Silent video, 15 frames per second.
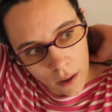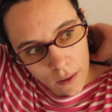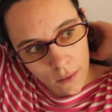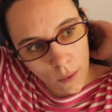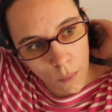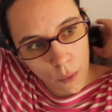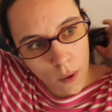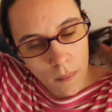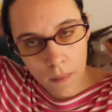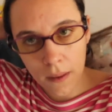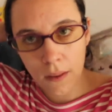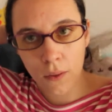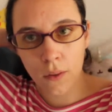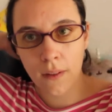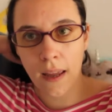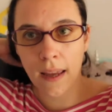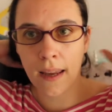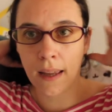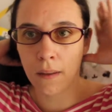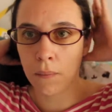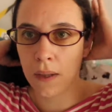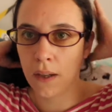so probably today
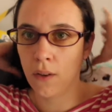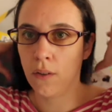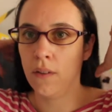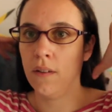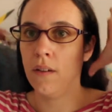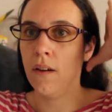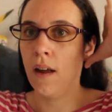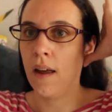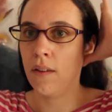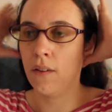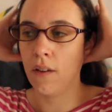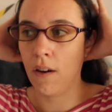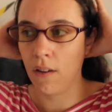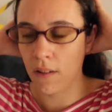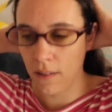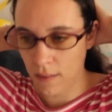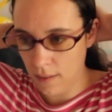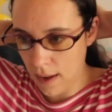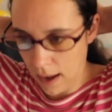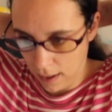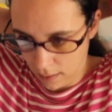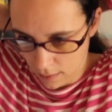can be considered as an
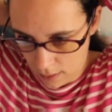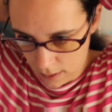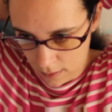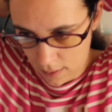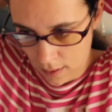artist date.